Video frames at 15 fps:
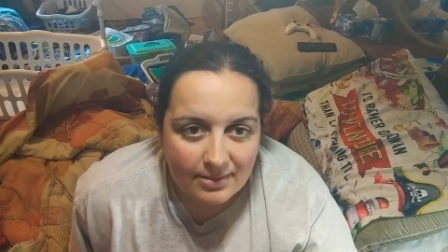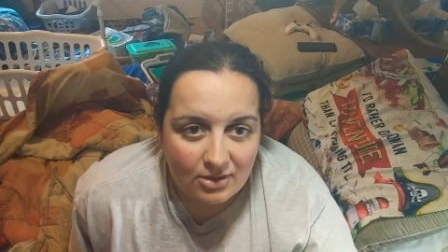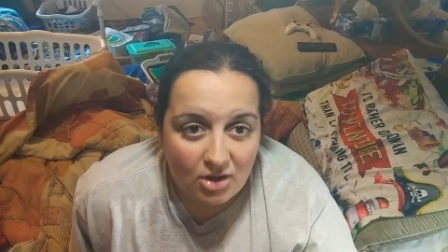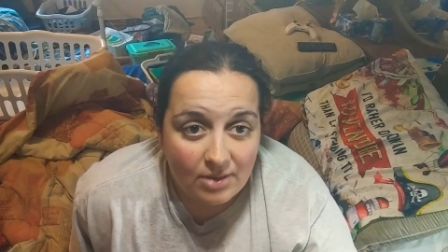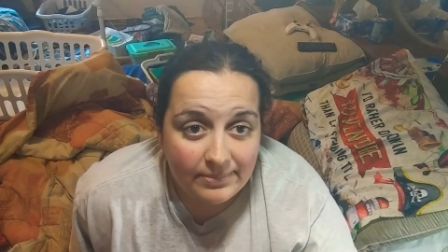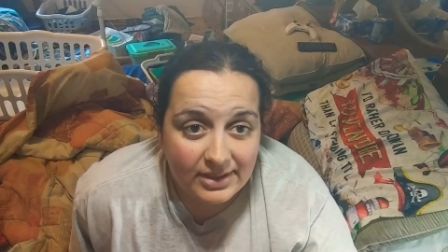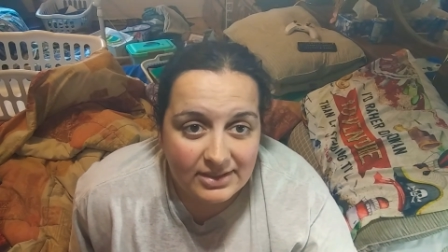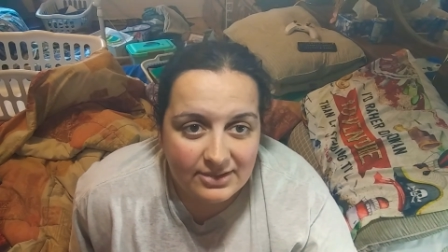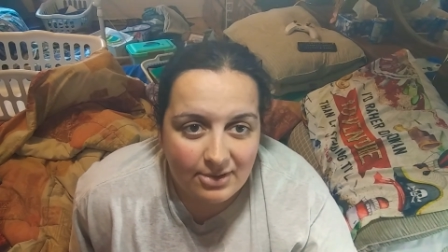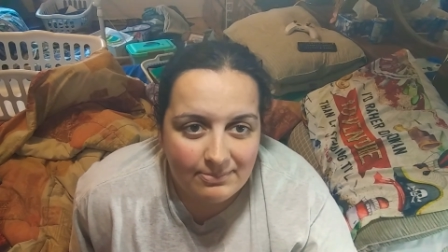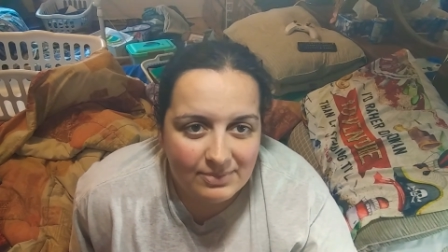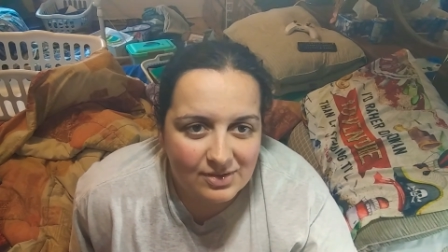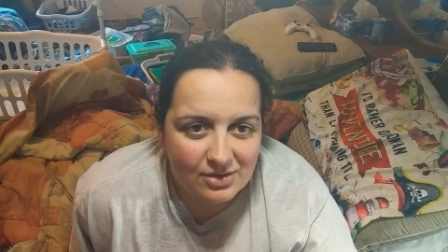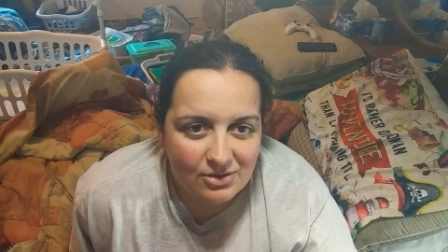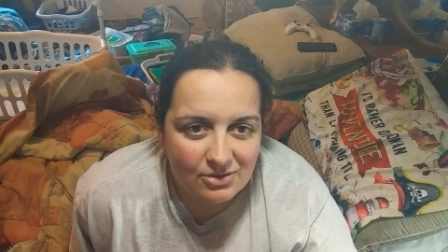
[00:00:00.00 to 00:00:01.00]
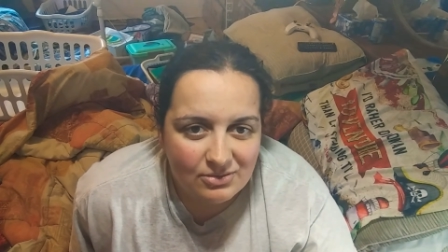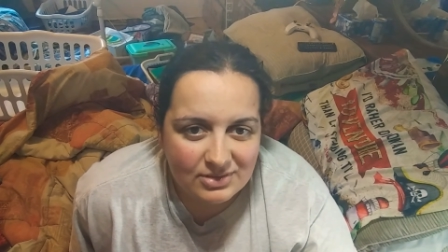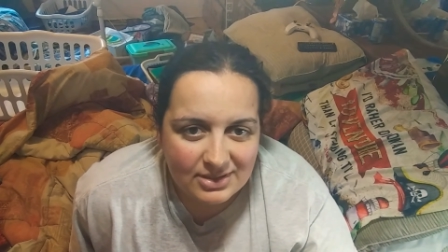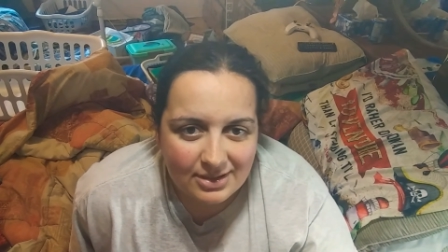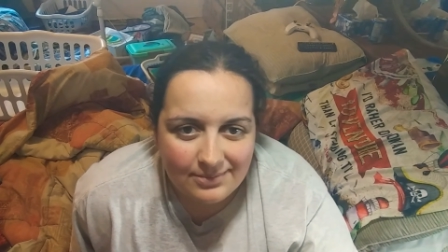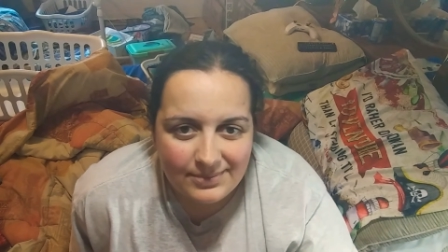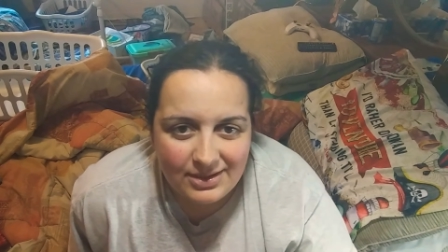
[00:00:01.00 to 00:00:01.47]
comment down below.
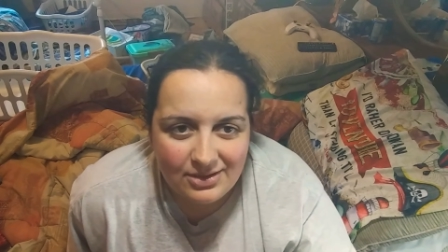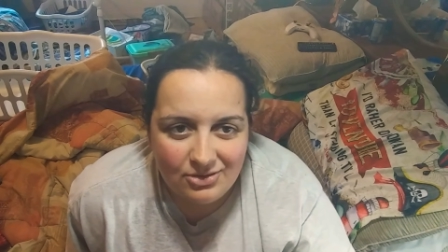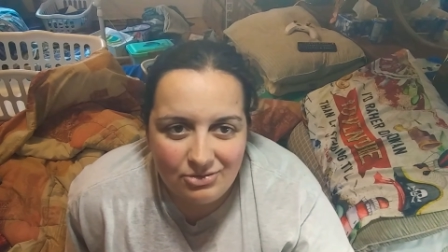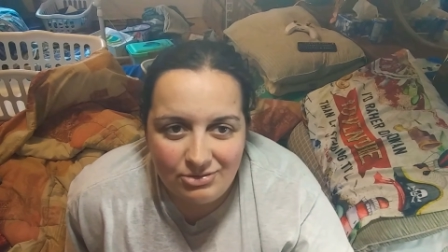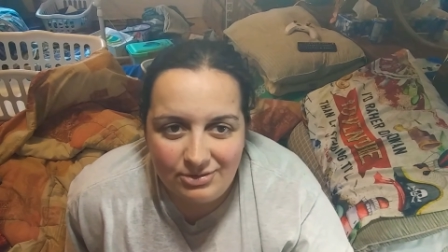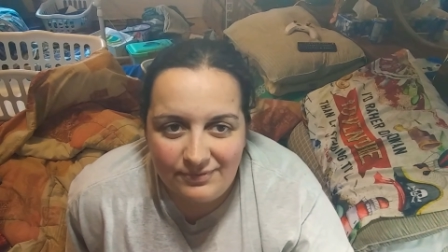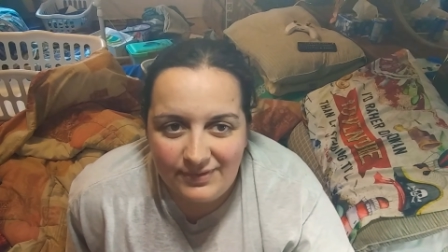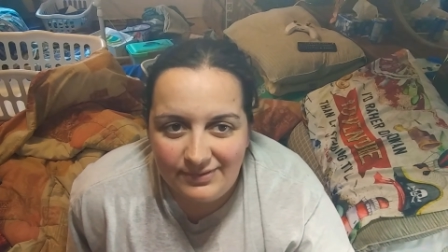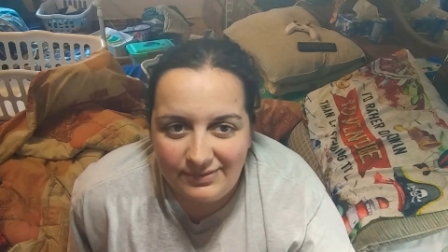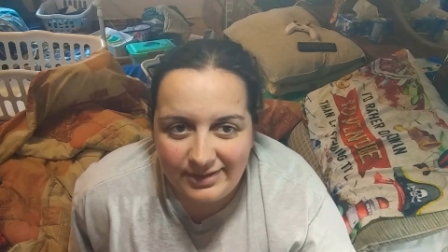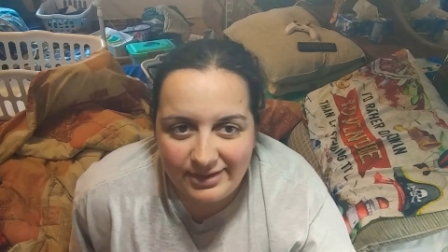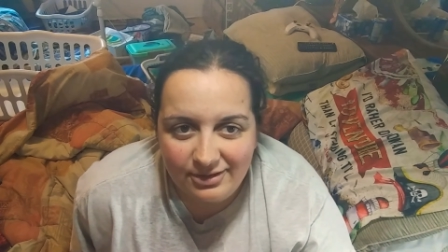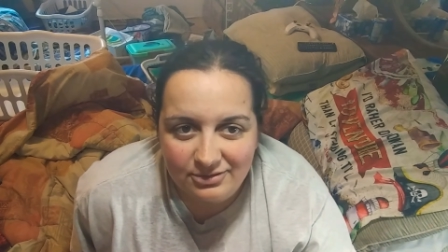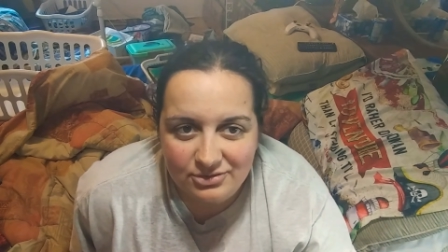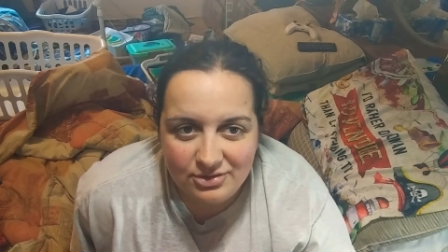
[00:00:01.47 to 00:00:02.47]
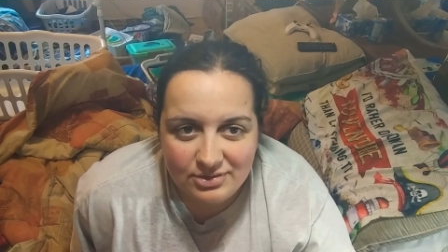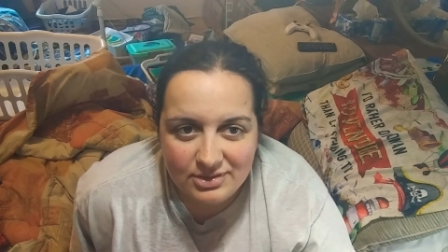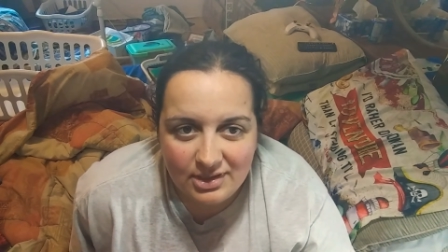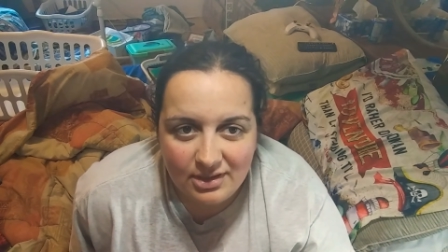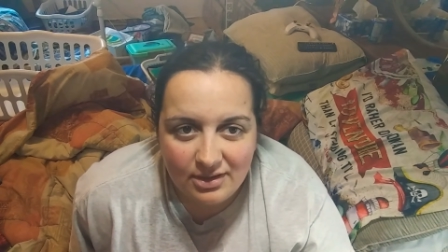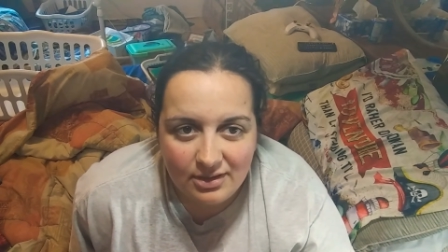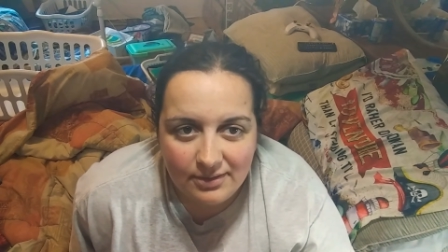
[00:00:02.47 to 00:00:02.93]
Tell me who your favorite characters
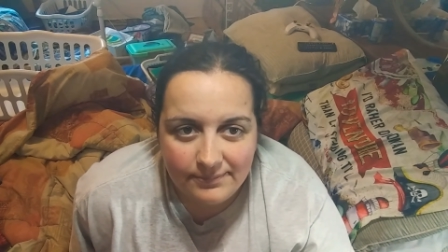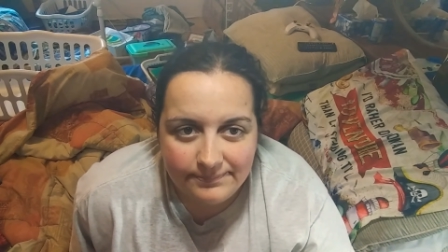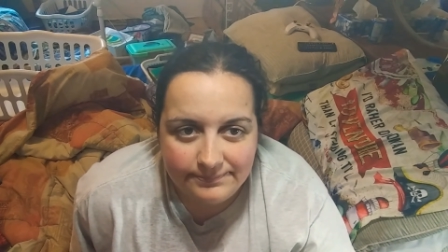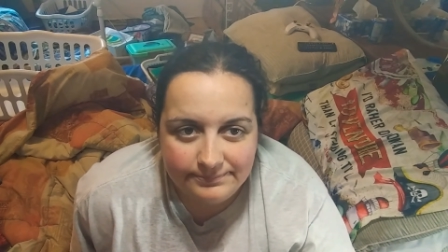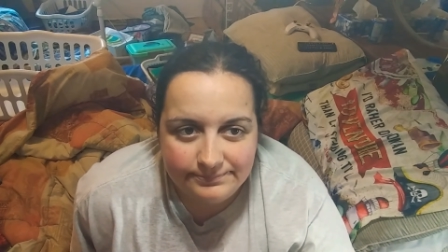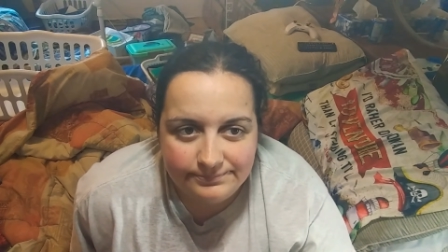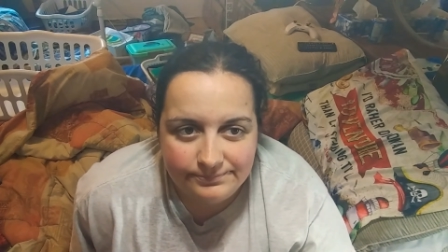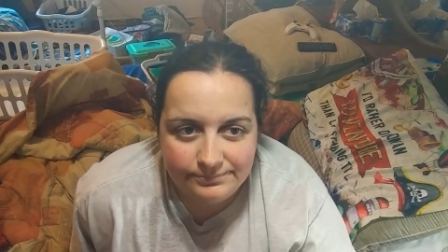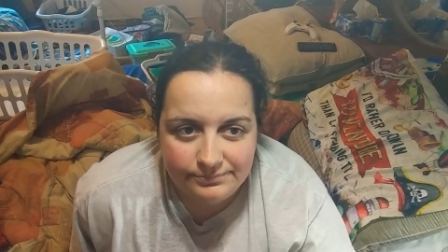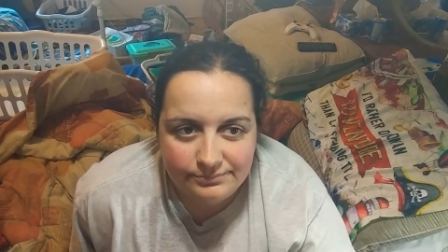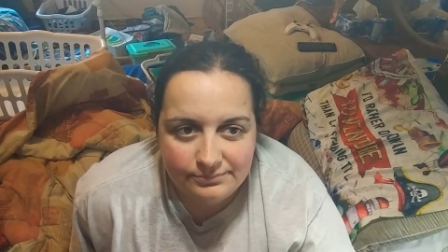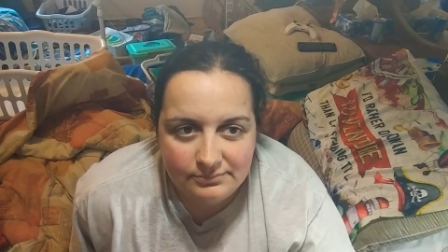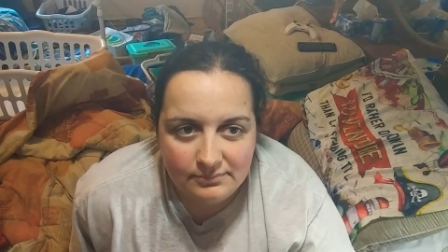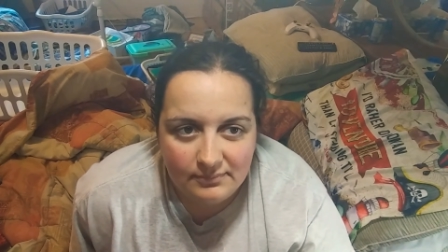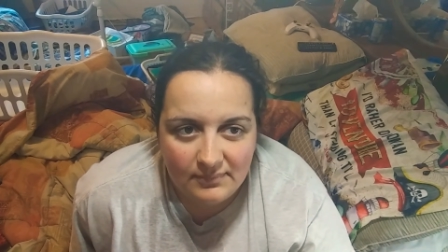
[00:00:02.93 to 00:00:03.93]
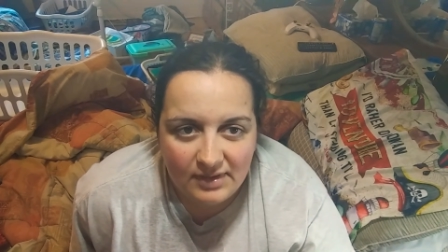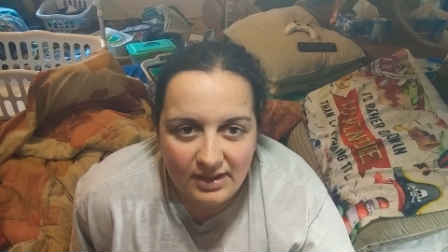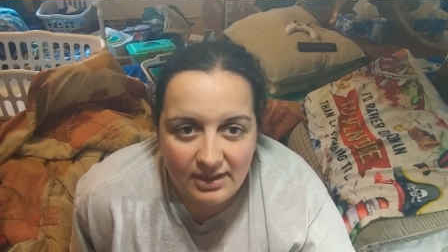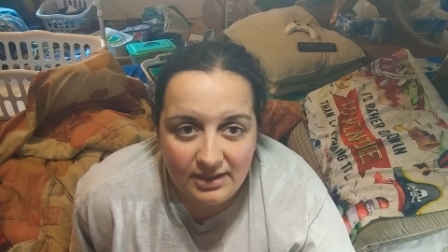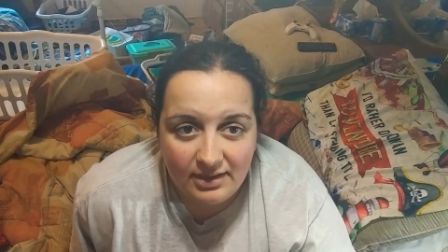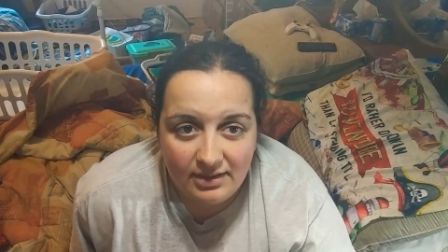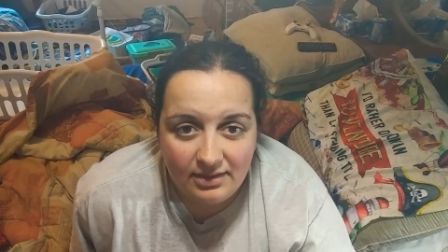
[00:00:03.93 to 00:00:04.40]
are.
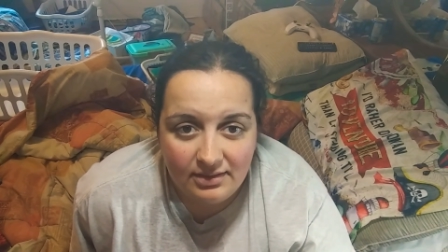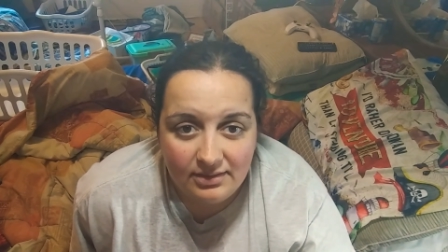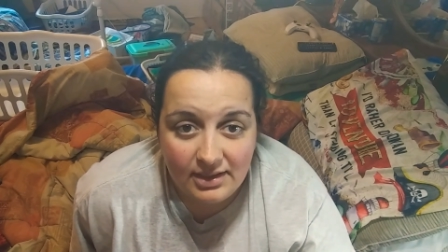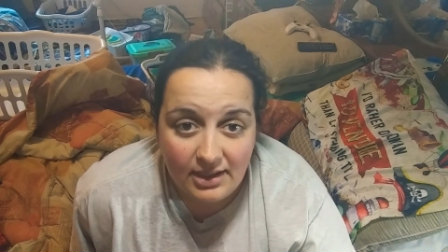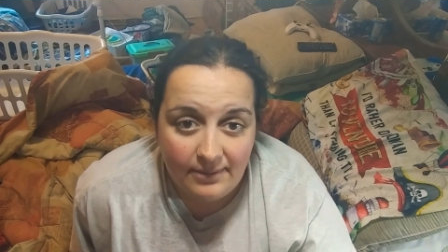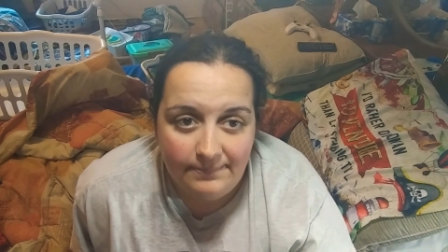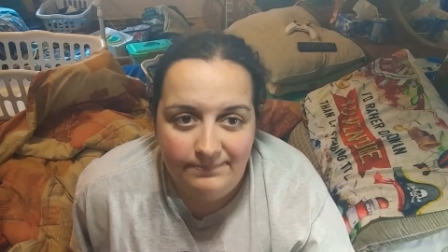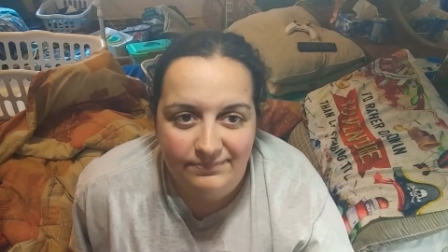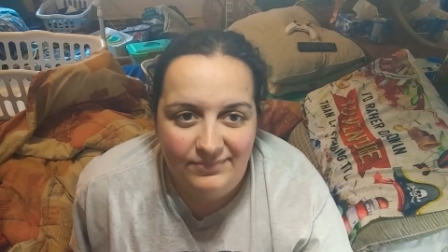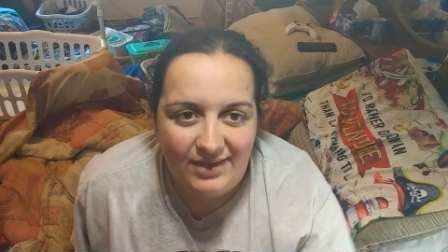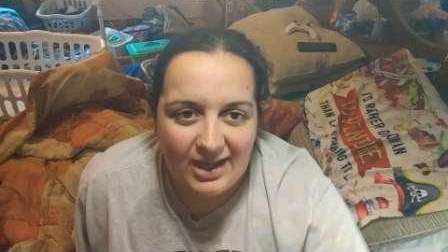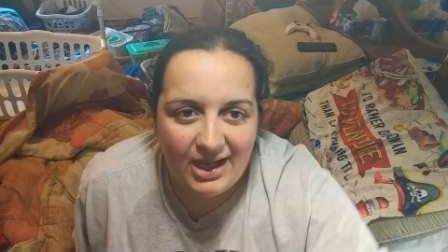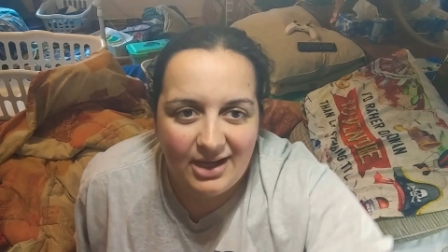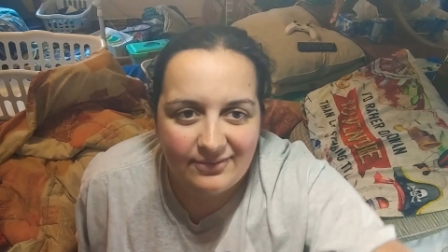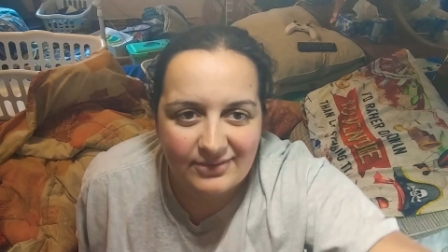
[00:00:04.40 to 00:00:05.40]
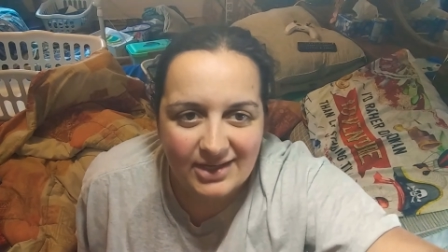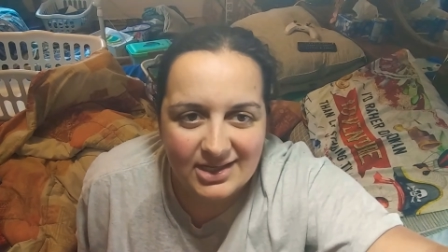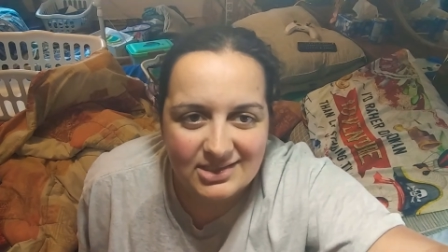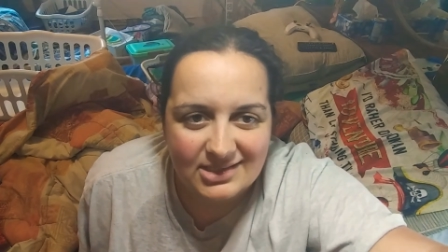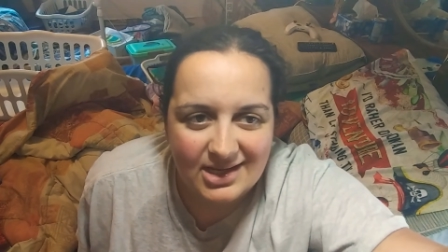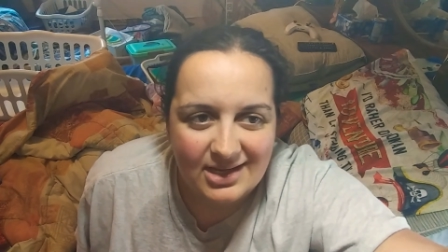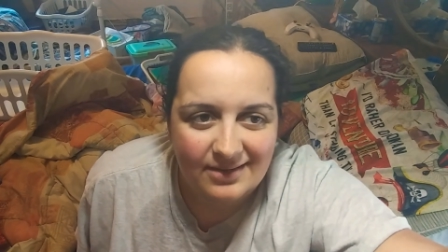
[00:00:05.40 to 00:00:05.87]
And yeah, have a
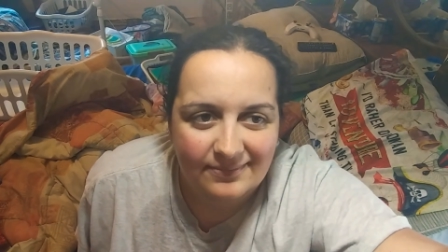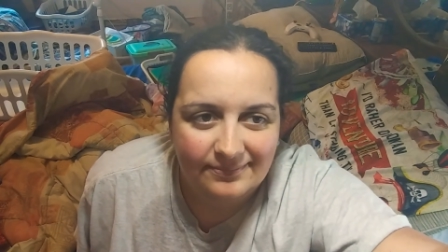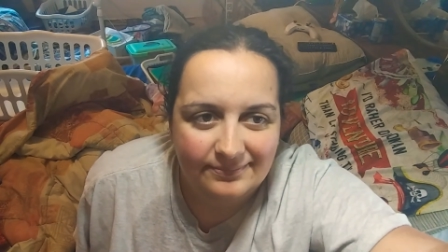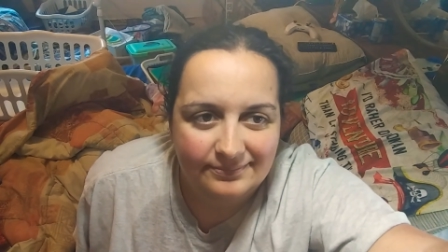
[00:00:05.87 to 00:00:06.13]
nice day.